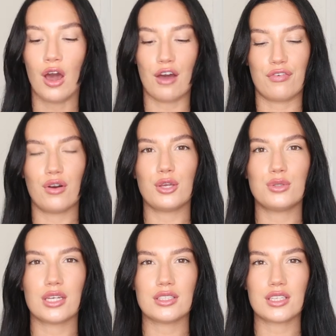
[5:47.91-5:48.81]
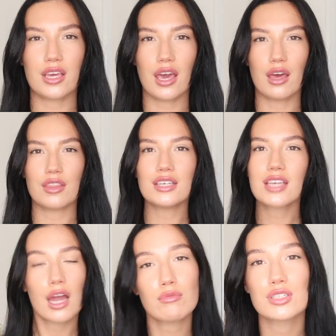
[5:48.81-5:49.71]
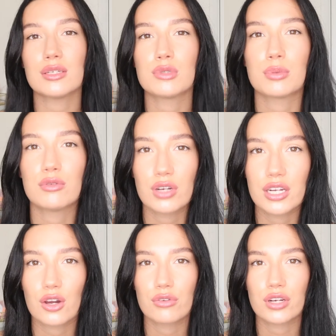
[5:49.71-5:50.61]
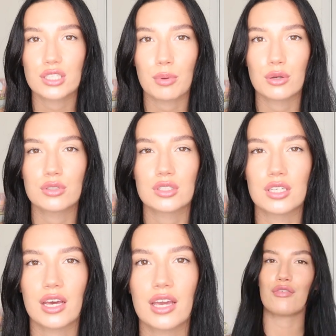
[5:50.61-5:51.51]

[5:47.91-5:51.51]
I feel like you tend to get this camera seems to be really overexposed today